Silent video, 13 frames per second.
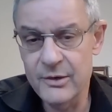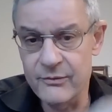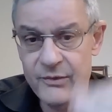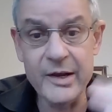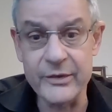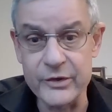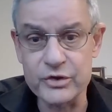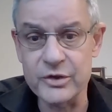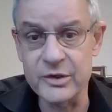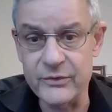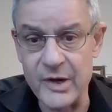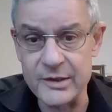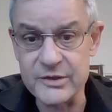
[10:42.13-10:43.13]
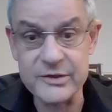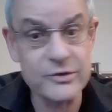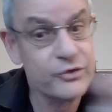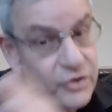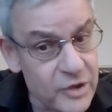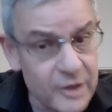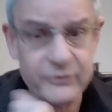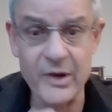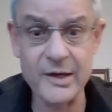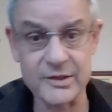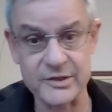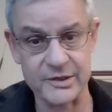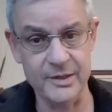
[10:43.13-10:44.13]
via the shared fantasy. Shared
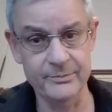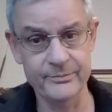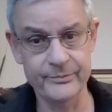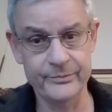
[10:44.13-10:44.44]
fantasy